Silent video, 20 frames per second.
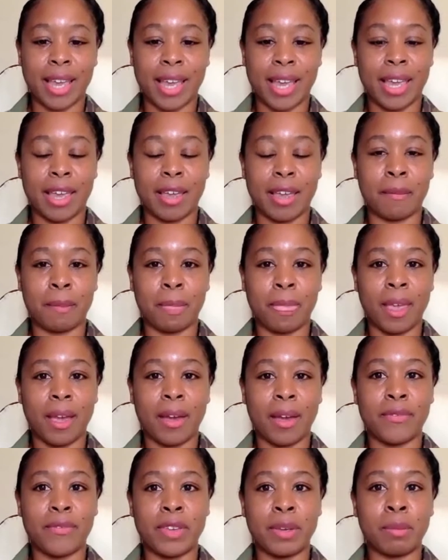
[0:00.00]
a
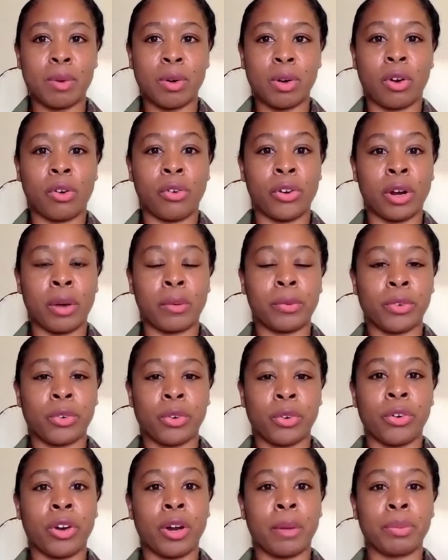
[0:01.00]
female
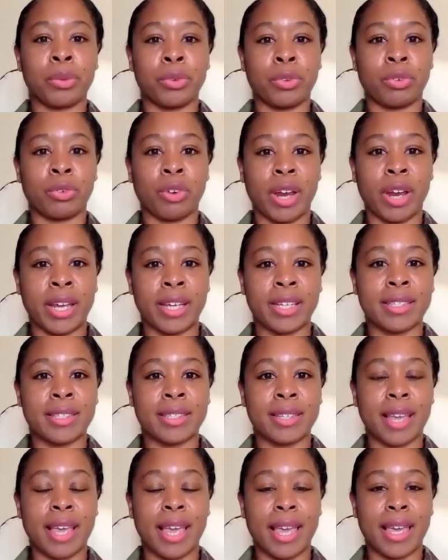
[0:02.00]
growing up through the
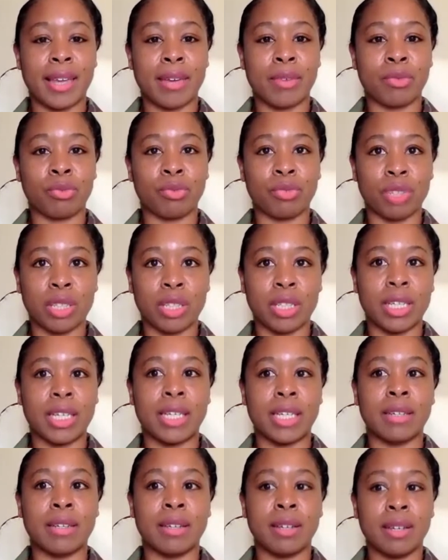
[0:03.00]
ranks and
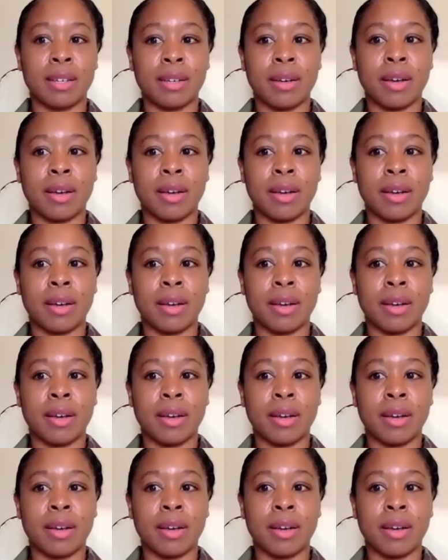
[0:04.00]
really